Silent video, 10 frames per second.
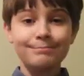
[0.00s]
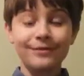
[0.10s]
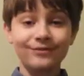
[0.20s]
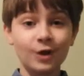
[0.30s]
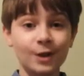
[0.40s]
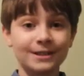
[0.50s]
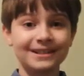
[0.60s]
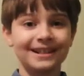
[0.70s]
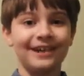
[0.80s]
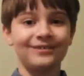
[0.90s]
But
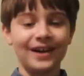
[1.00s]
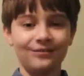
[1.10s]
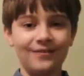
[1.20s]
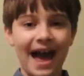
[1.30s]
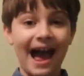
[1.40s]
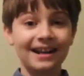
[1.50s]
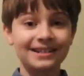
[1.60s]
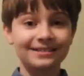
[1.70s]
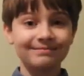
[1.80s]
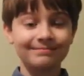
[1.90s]
first, a fun
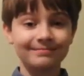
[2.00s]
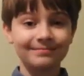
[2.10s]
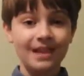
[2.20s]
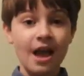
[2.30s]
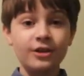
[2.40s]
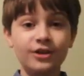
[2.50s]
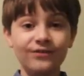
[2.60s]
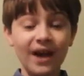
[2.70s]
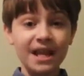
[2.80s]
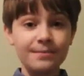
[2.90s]
fact. Your
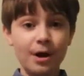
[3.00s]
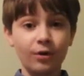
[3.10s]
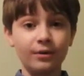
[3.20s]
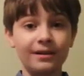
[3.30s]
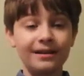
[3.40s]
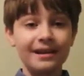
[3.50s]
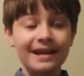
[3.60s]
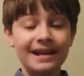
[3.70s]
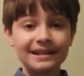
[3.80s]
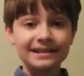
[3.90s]
funny bone
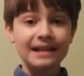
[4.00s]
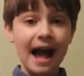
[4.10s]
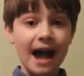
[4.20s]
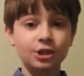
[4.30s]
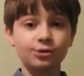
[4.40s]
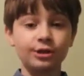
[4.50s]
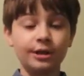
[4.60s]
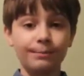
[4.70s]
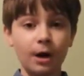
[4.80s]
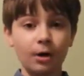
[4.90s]
isn't
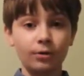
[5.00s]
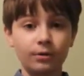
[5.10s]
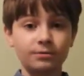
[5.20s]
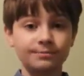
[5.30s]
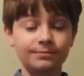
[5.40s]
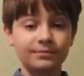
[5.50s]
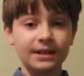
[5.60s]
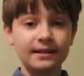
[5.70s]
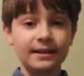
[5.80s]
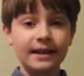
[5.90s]
actually a bone.
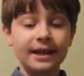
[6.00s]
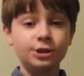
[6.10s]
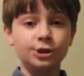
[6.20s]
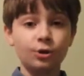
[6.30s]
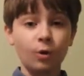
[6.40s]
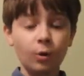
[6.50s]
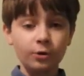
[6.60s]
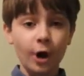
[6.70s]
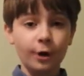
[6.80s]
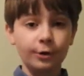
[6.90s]
It's your
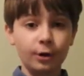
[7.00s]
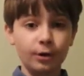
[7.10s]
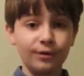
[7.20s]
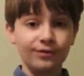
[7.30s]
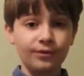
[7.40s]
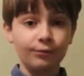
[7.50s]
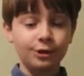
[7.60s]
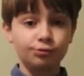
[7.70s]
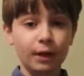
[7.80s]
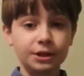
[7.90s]
ulnar nerve,
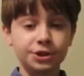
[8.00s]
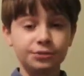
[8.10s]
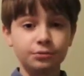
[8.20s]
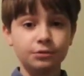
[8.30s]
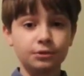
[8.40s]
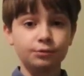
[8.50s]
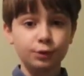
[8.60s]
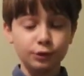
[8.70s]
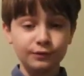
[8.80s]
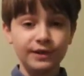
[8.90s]
which runs through a
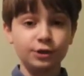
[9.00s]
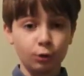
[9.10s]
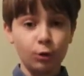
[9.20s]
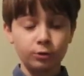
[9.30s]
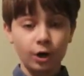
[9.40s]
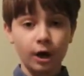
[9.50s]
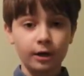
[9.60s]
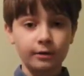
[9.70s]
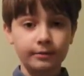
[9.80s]
groove in your ulnar.